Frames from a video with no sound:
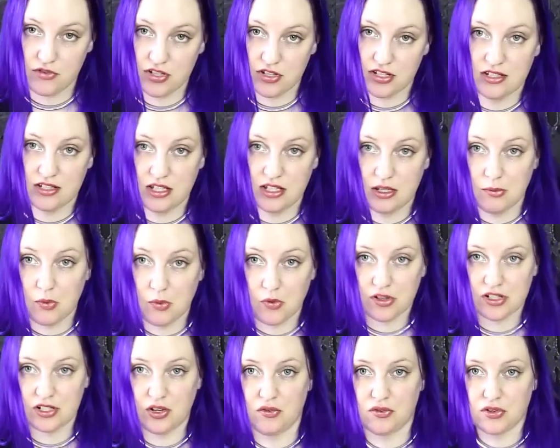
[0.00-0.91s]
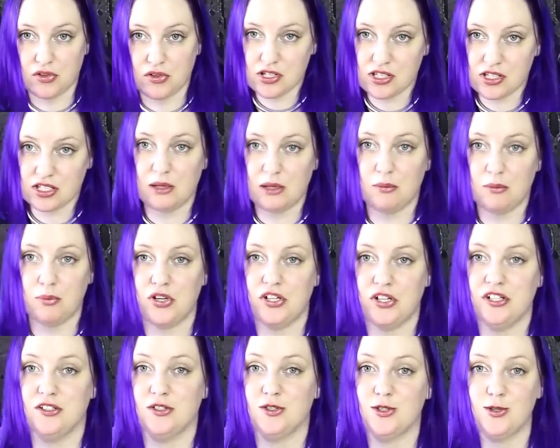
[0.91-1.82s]
to see more diversity
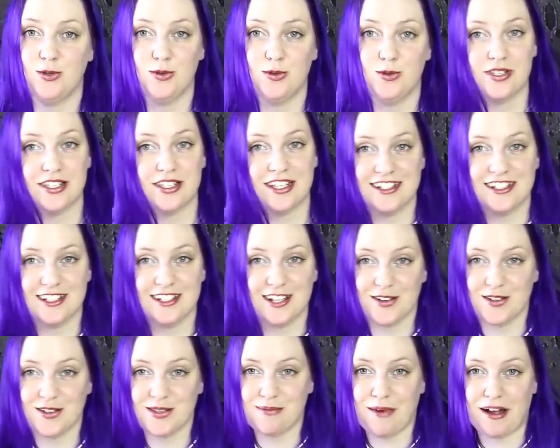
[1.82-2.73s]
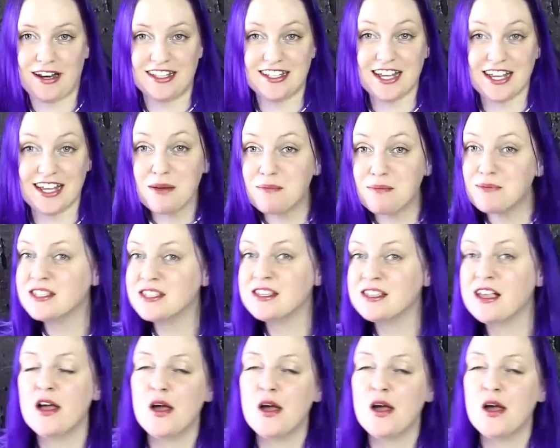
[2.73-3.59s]
put into skin tones, body types,